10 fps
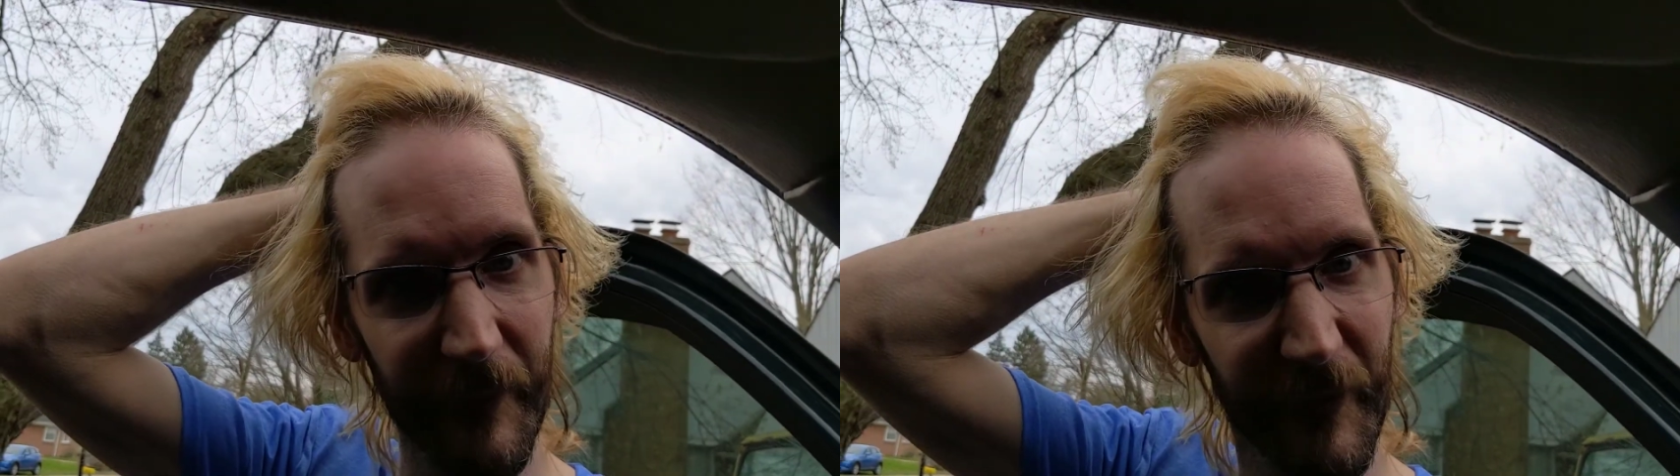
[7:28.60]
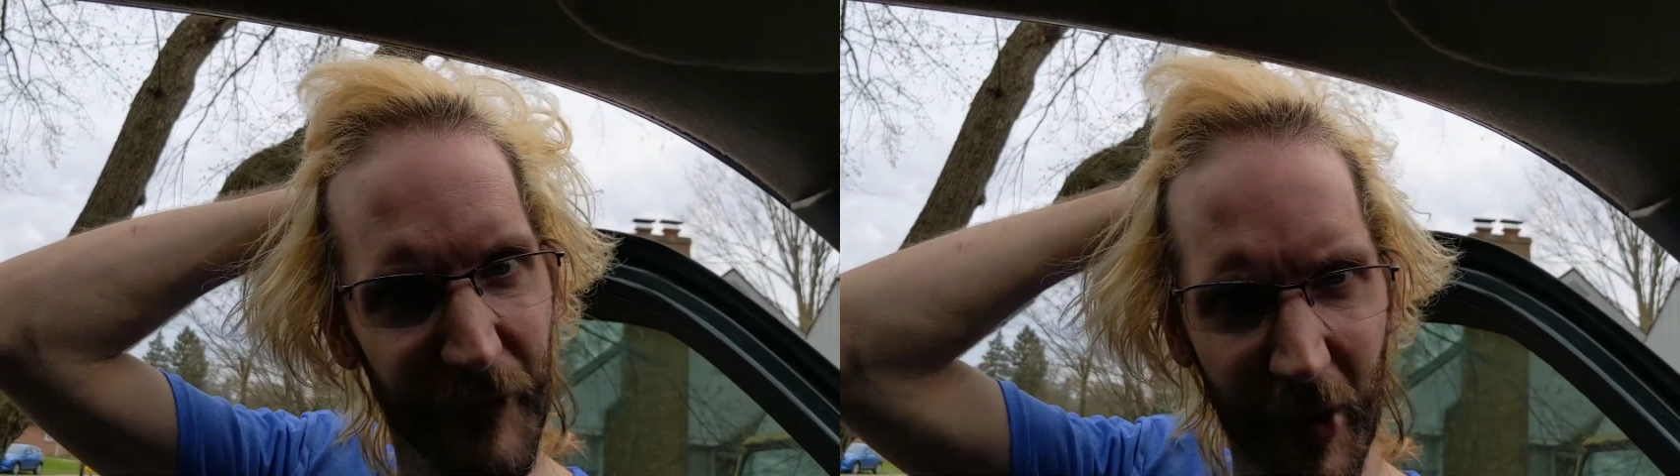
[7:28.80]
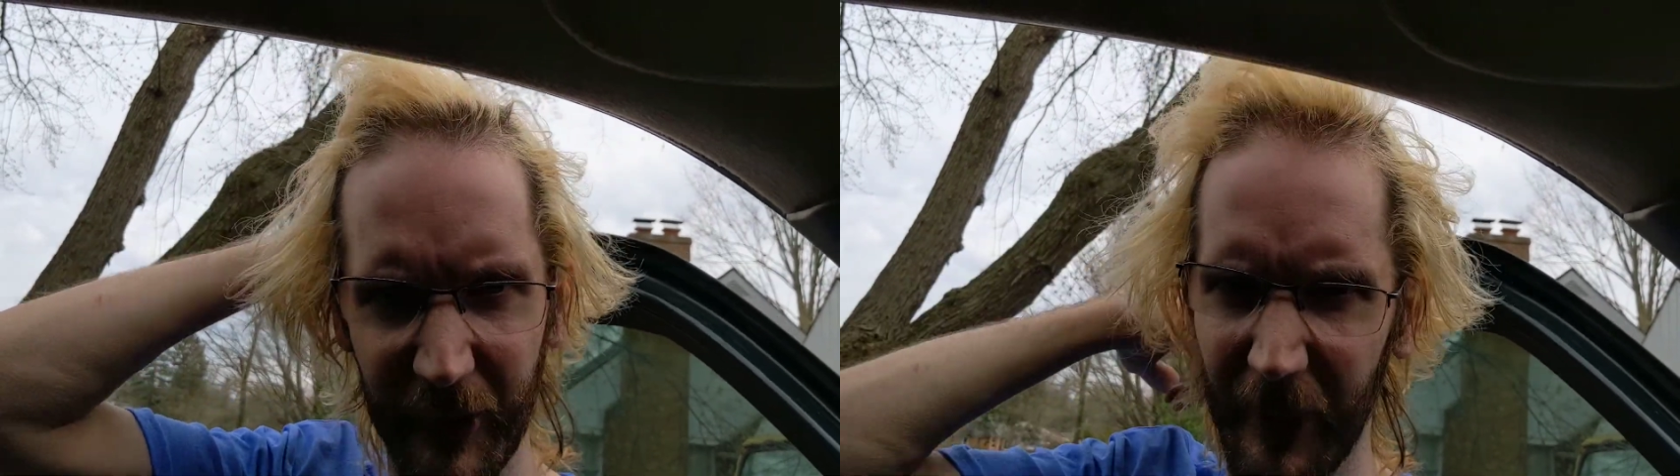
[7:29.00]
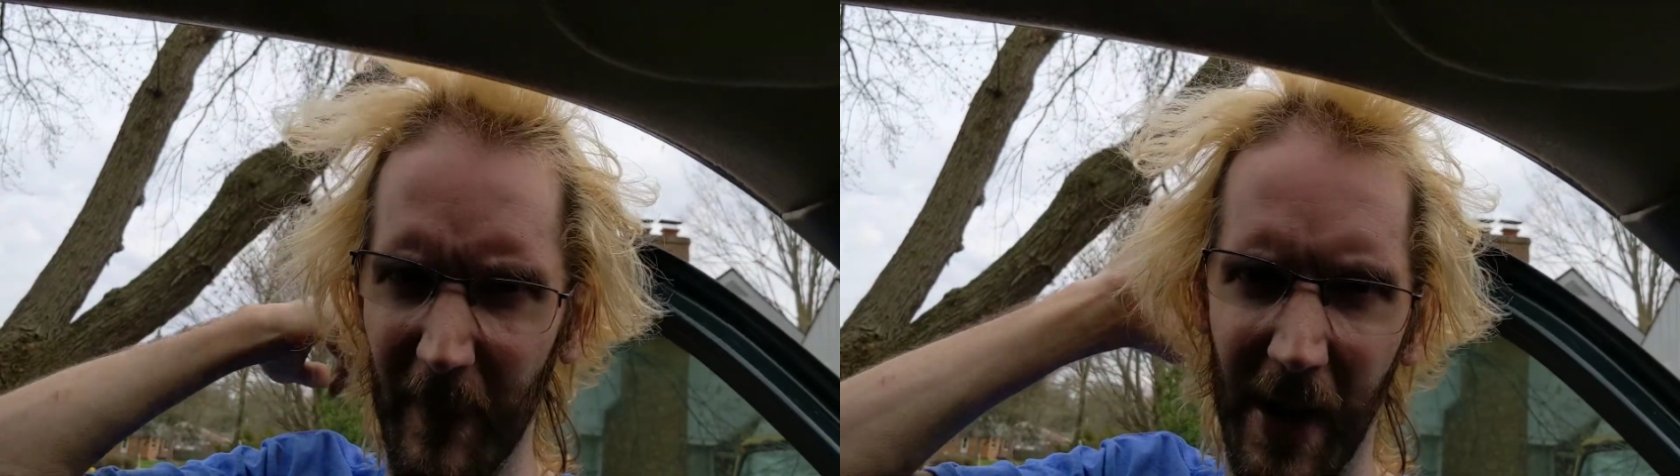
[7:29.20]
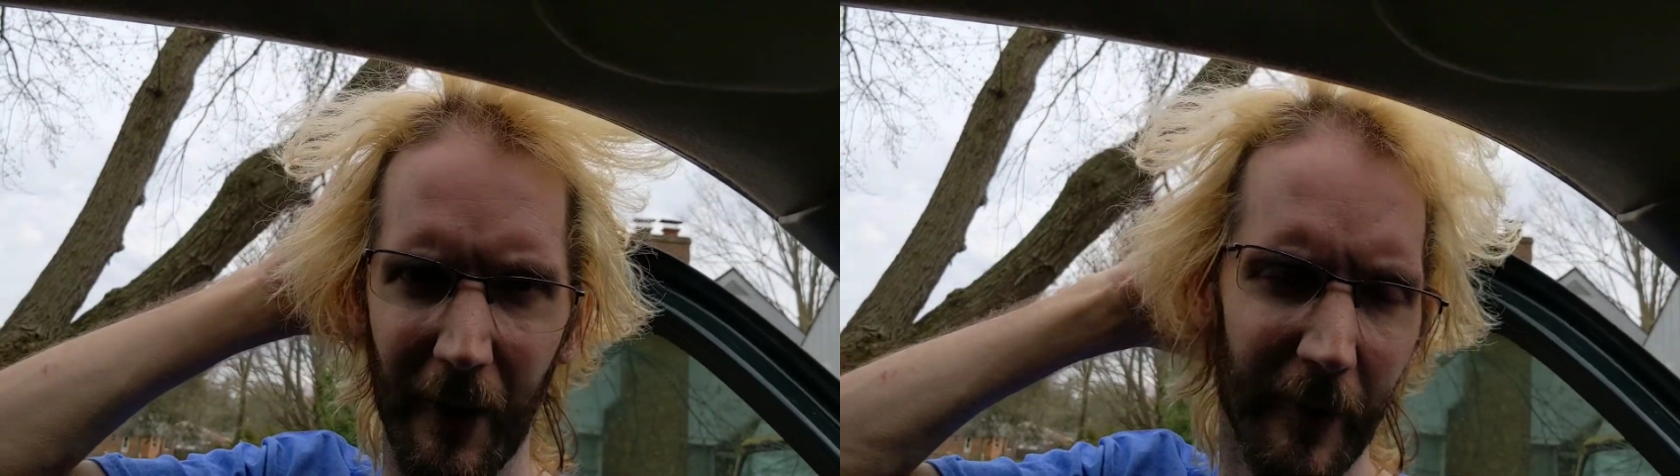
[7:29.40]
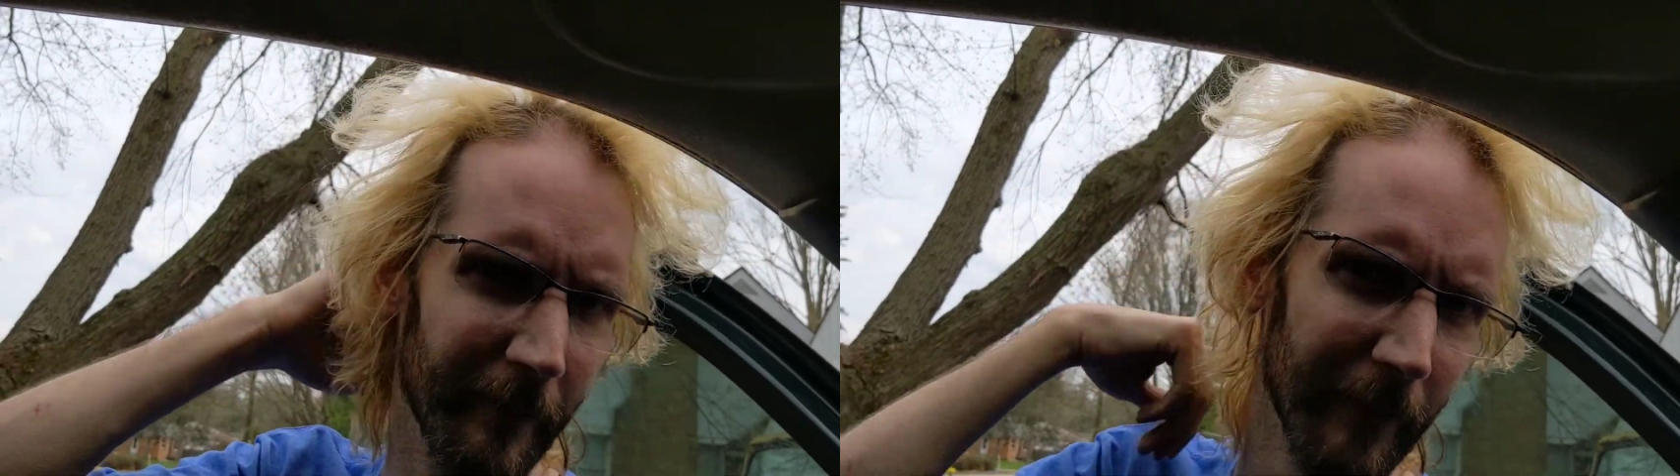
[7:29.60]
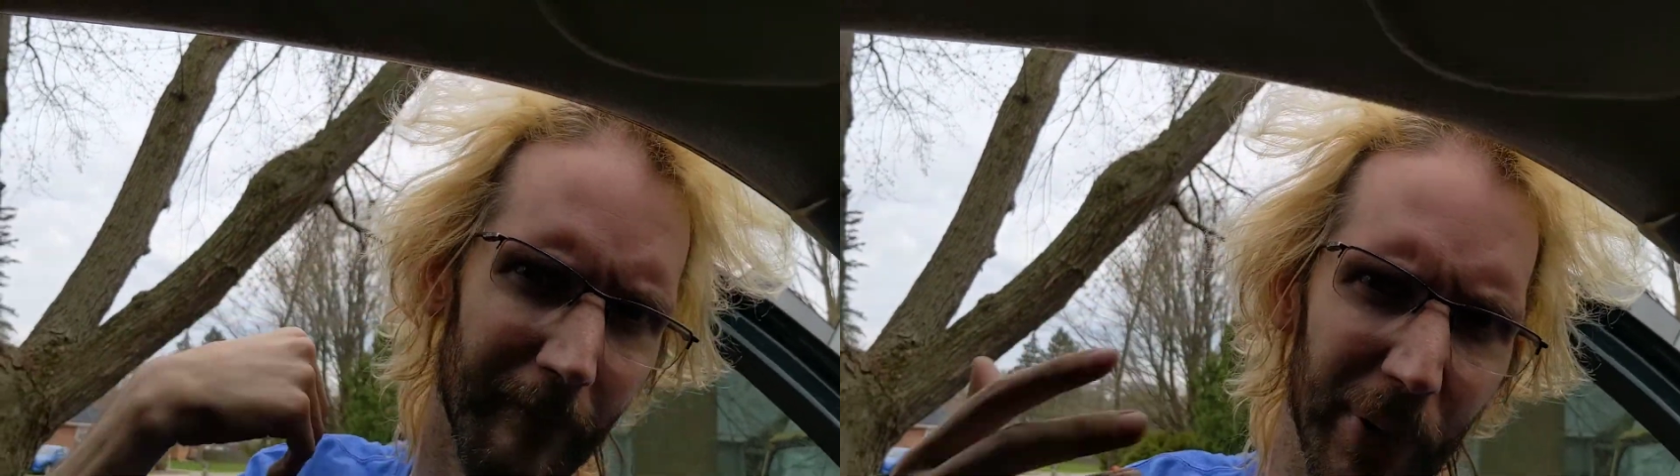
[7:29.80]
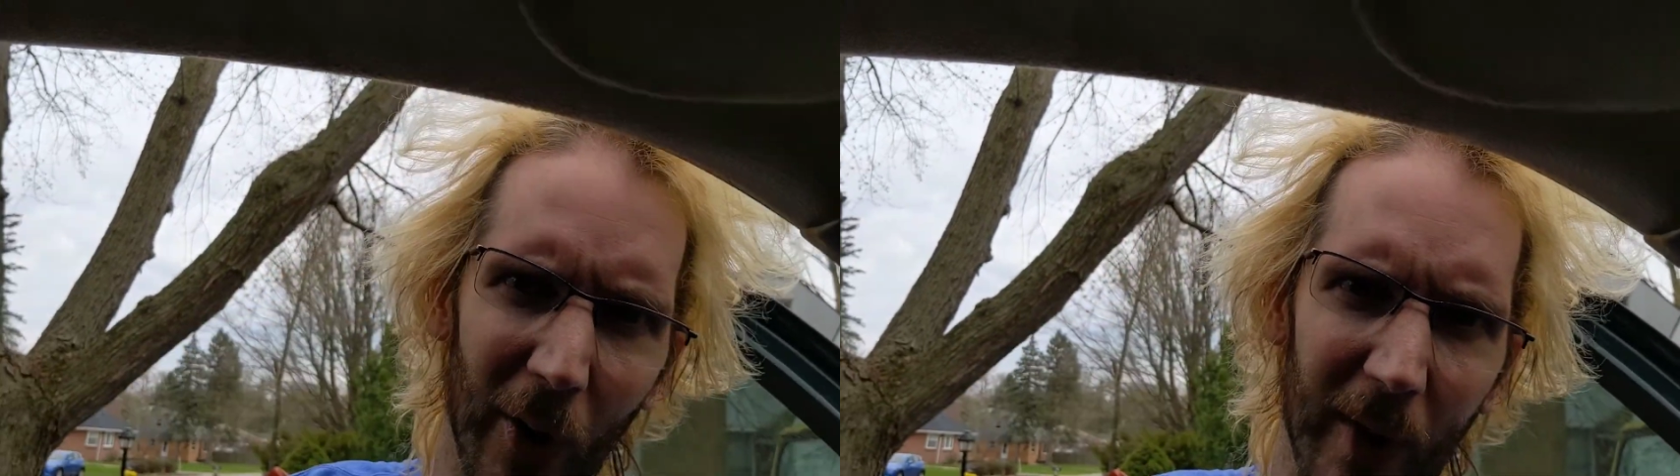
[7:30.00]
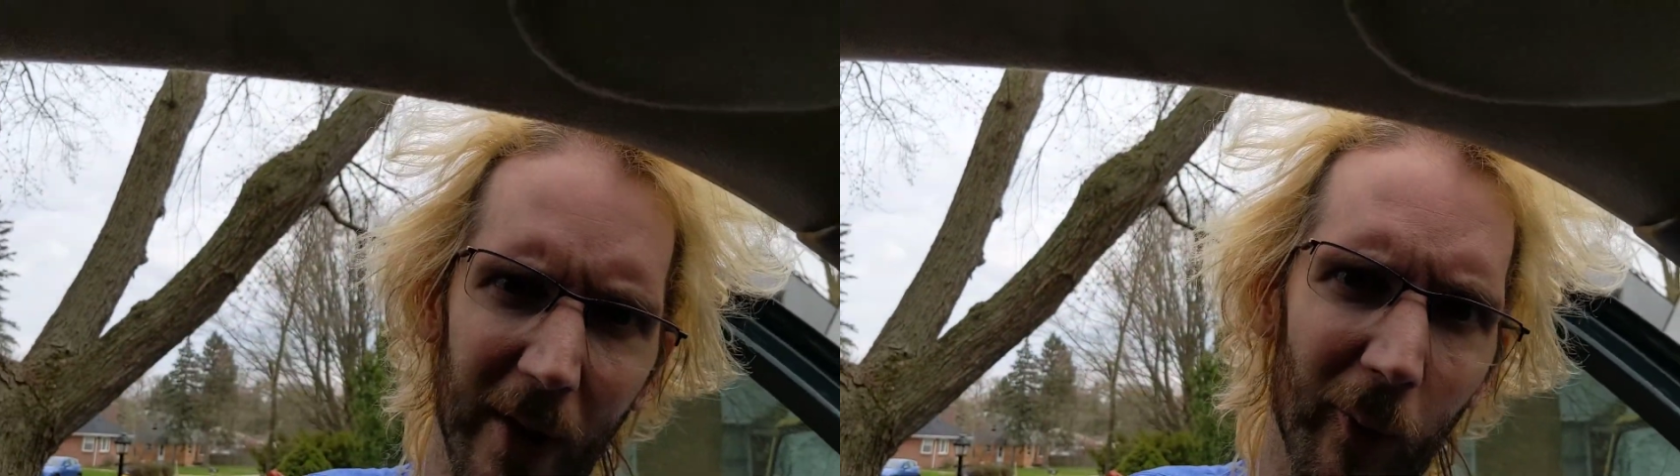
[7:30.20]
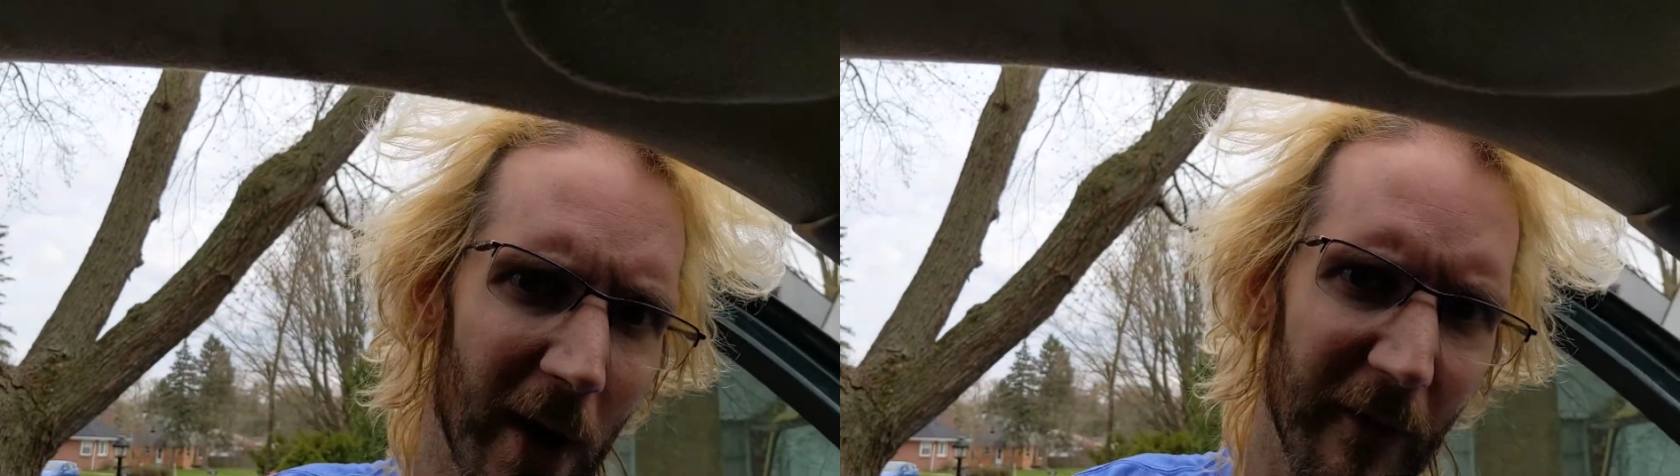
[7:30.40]
stretched them out or broke it
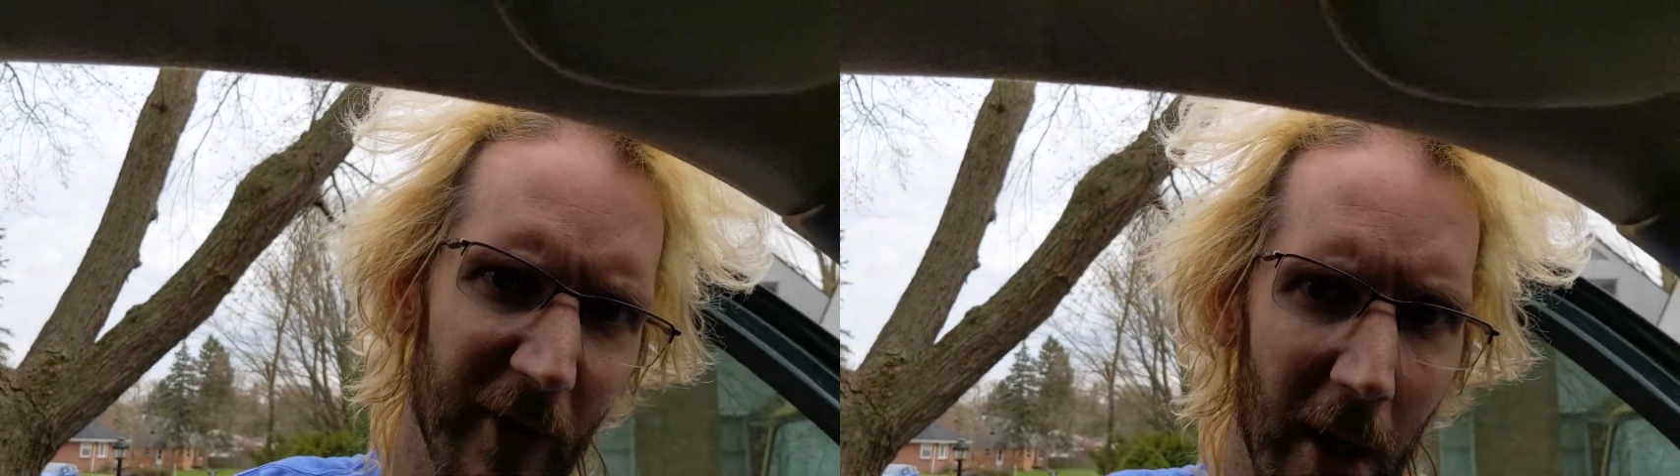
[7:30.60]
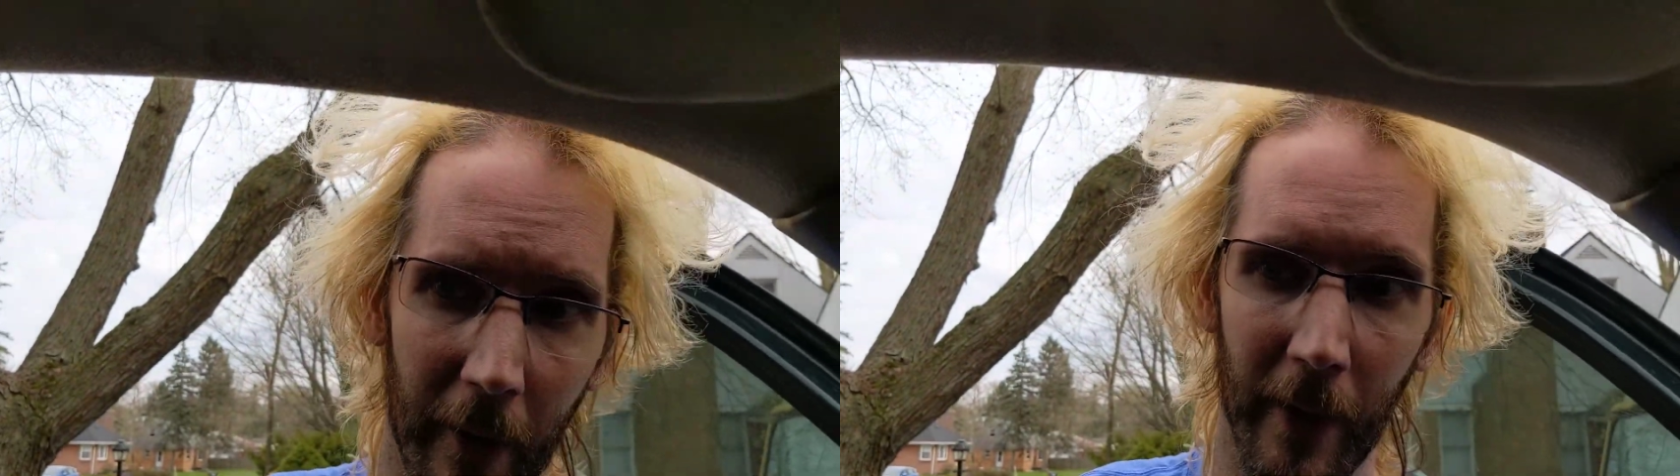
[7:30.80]
or whatever, I don't